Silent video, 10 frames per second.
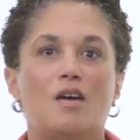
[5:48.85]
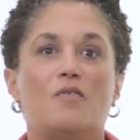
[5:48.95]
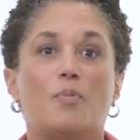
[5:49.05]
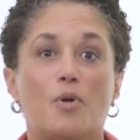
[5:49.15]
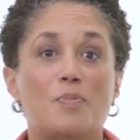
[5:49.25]

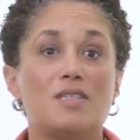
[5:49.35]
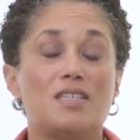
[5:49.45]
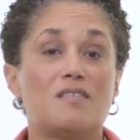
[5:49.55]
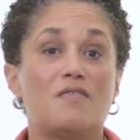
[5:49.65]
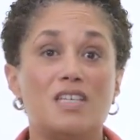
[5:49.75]
For
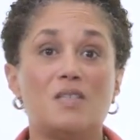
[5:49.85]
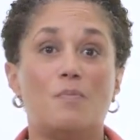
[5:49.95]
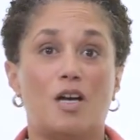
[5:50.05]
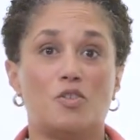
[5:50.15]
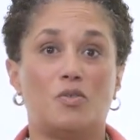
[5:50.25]
purposes of this
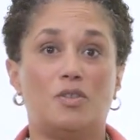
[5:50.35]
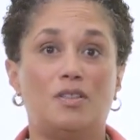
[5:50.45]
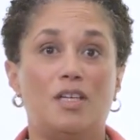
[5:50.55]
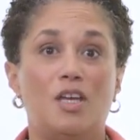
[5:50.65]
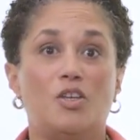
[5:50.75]

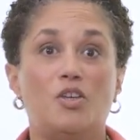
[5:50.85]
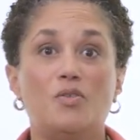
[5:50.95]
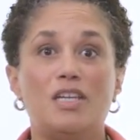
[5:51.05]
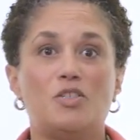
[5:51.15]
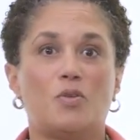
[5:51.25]
module,
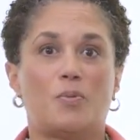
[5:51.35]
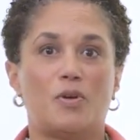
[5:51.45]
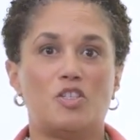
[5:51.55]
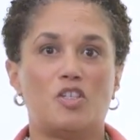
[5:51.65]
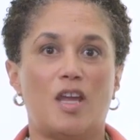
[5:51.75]
you need to
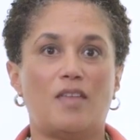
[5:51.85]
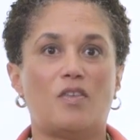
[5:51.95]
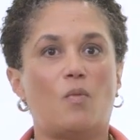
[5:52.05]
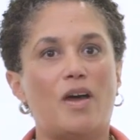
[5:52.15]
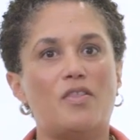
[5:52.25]
appreciate
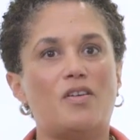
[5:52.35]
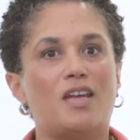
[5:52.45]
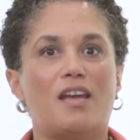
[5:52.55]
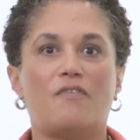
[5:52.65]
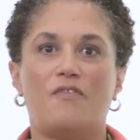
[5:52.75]
that whether
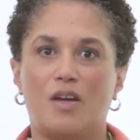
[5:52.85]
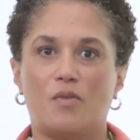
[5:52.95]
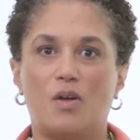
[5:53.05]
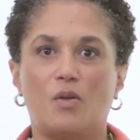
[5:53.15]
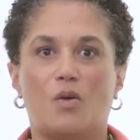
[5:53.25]
in a
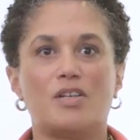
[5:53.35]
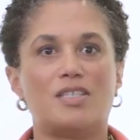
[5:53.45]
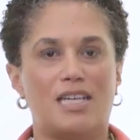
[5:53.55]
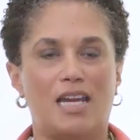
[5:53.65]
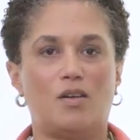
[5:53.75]
federal or a
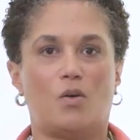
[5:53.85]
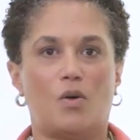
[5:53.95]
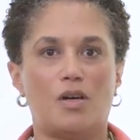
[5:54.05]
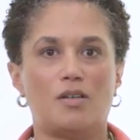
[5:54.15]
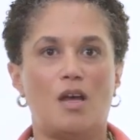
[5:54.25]
state
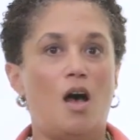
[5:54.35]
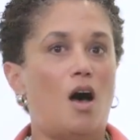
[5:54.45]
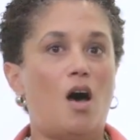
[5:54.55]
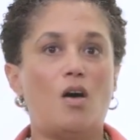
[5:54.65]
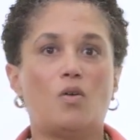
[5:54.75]
court,
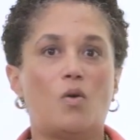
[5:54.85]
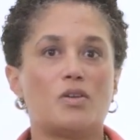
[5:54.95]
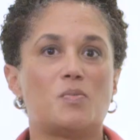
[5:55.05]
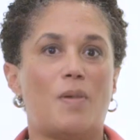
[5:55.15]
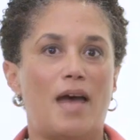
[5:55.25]
all
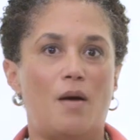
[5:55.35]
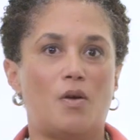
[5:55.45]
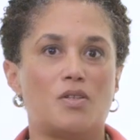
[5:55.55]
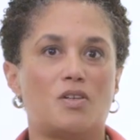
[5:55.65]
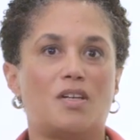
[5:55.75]
courts'
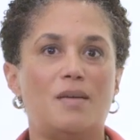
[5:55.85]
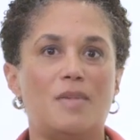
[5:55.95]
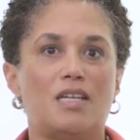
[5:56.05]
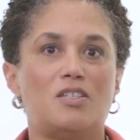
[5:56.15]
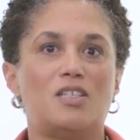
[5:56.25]
powers are
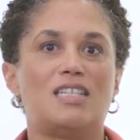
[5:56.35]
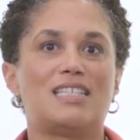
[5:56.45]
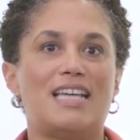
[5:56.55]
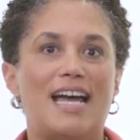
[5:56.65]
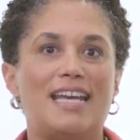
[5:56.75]
limited to
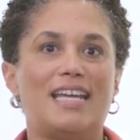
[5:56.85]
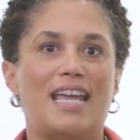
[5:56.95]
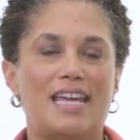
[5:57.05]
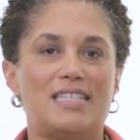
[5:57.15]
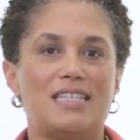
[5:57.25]
deciding
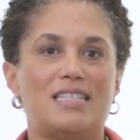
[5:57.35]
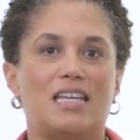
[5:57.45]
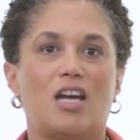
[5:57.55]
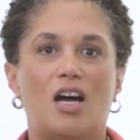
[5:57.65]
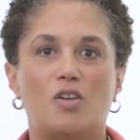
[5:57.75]
cases
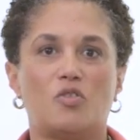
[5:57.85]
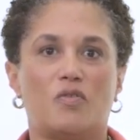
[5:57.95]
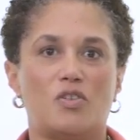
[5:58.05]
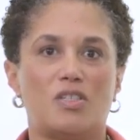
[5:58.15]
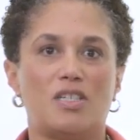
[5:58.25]
and
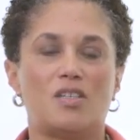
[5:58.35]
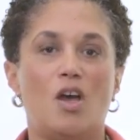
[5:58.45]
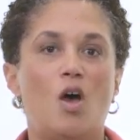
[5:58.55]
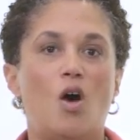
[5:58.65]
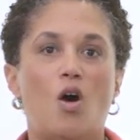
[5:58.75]
controversies
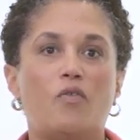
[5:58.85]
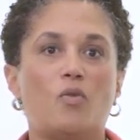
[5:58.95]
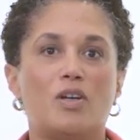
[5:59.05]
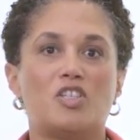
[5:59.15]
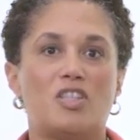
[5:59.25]

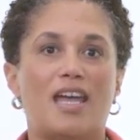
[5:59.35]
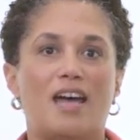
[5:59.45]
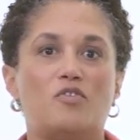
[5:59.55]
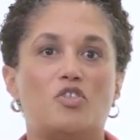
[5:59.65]
over which they have